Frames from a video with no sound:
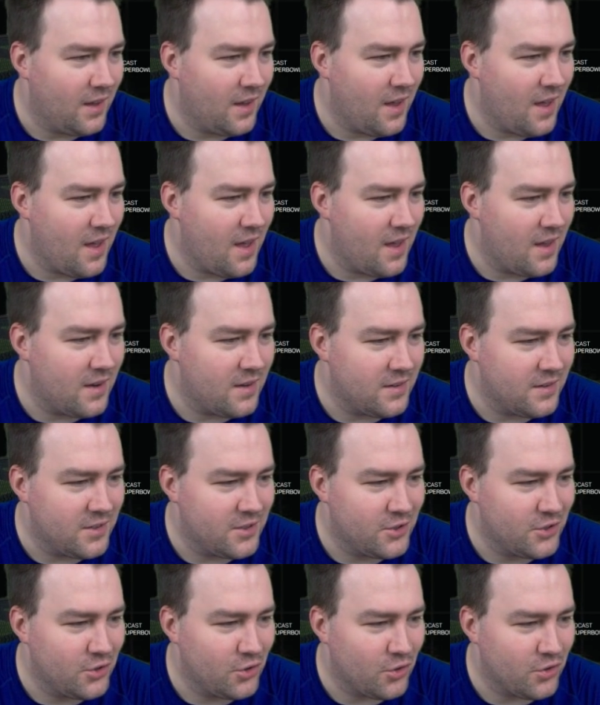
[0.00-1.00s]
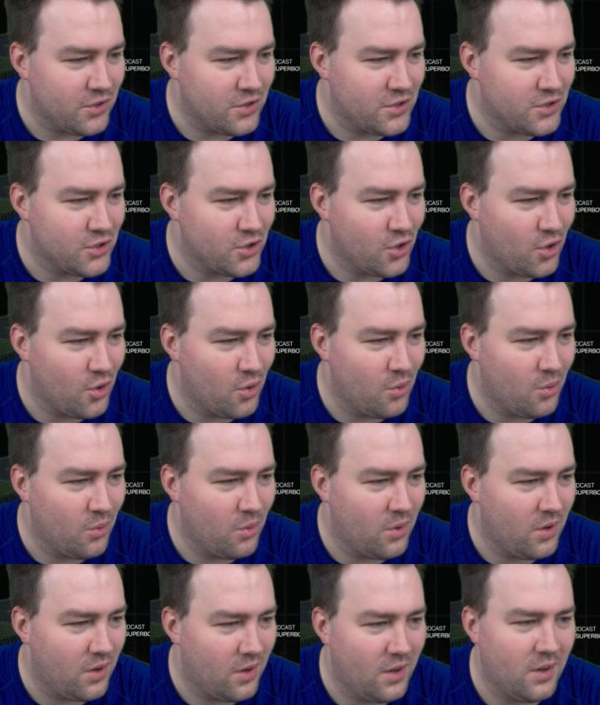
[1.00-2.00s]
and not
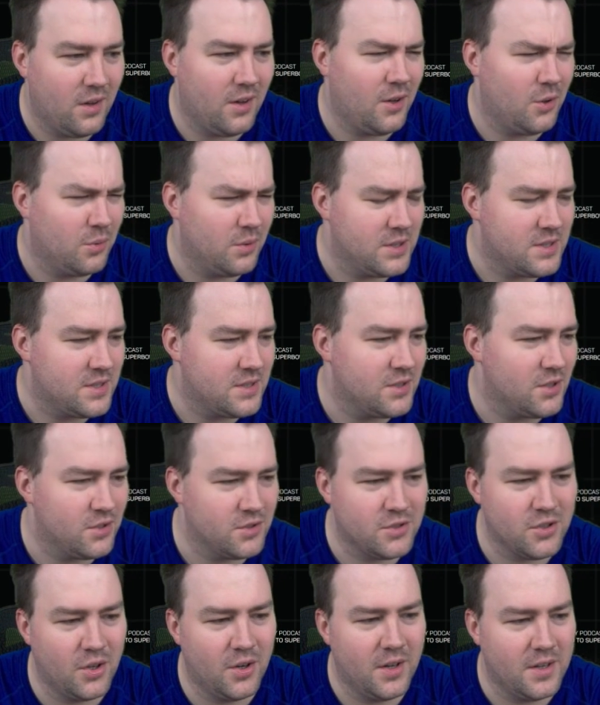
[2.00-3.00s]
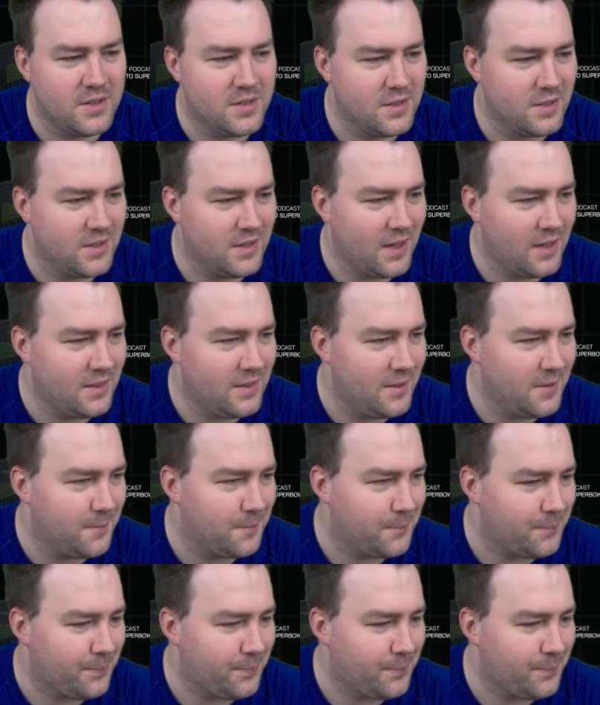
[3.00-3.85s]
so. It's 19.